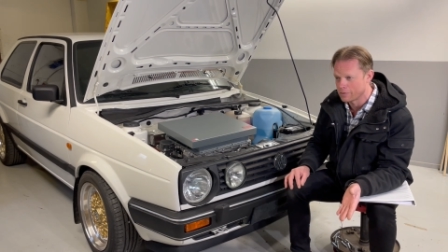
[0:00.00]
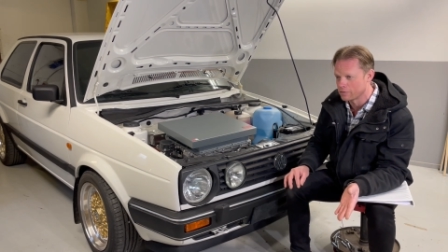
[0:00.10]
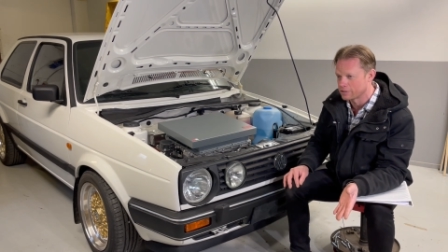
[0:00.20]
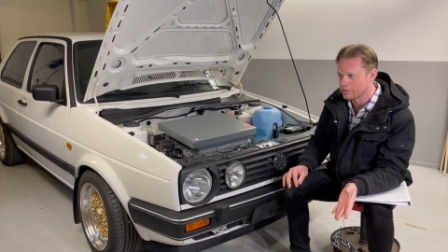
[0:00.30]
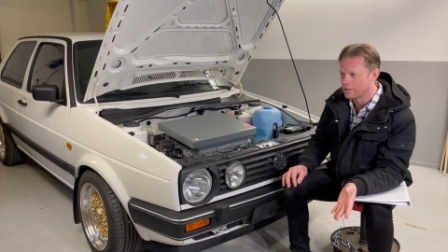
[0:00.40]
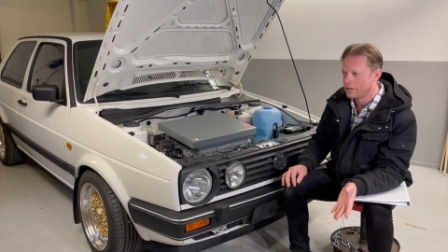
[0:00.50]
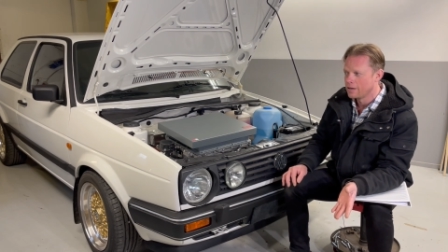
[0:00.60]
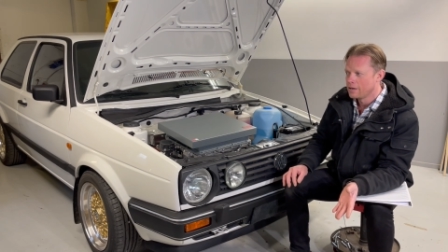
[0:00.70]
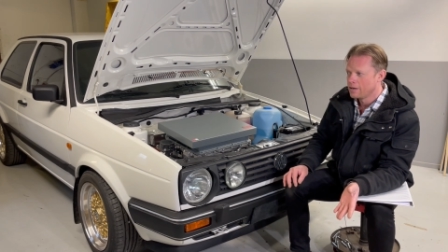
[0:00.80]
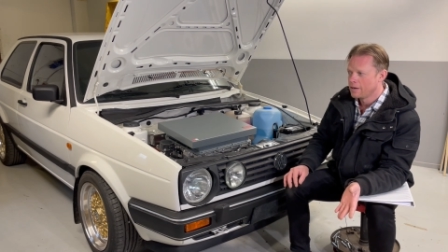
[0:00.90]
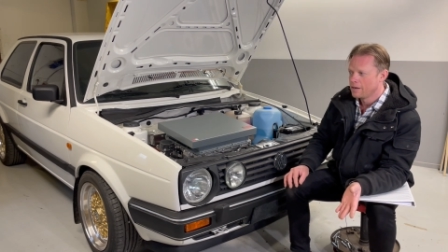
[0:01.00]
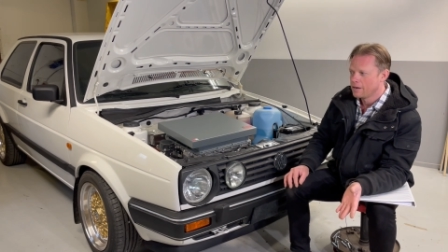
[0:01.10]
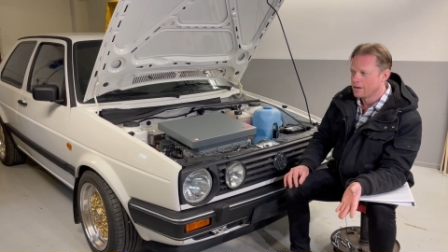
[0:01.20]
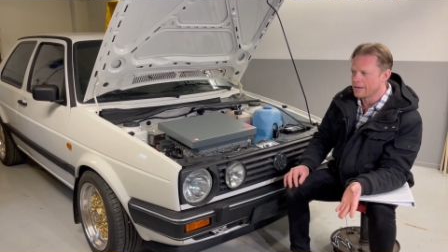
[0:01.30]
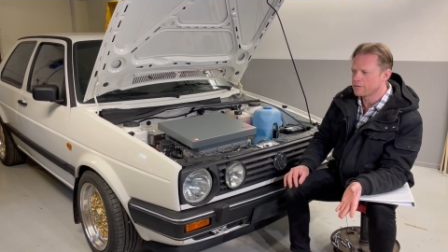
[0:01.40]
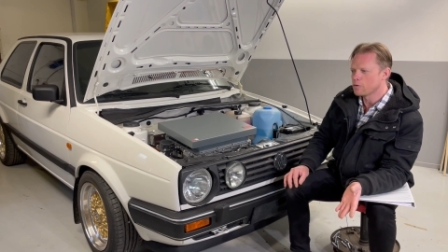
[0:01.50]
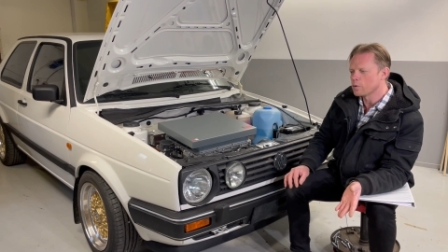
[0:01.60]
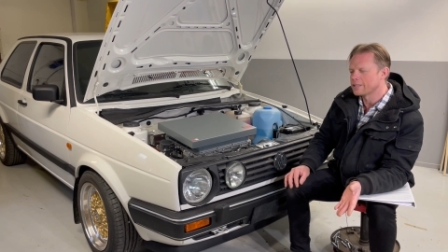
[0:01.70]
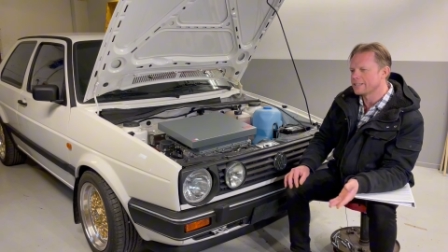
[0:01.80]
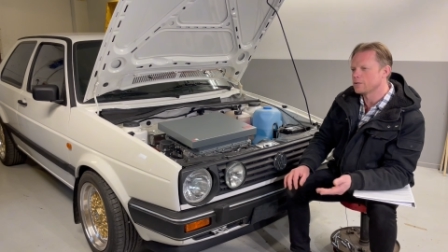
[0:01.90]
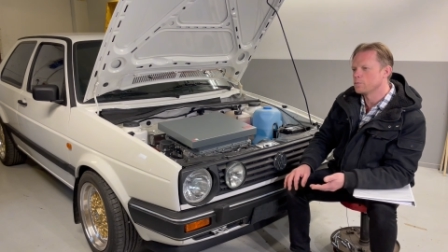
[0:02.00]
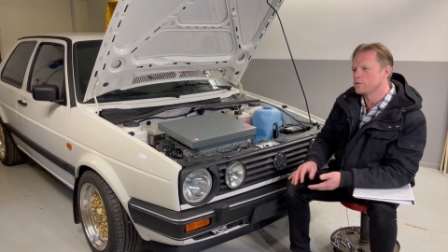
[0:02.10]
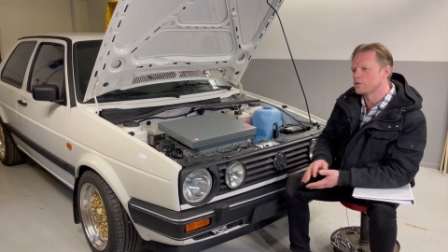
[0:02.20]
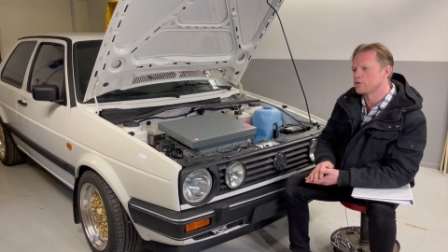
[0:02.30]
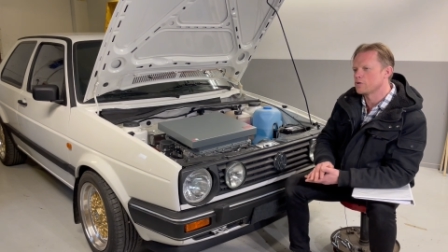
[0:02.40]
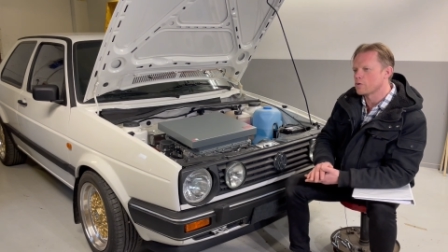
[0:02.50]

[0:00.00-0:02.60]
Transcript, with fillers: because I thought that it would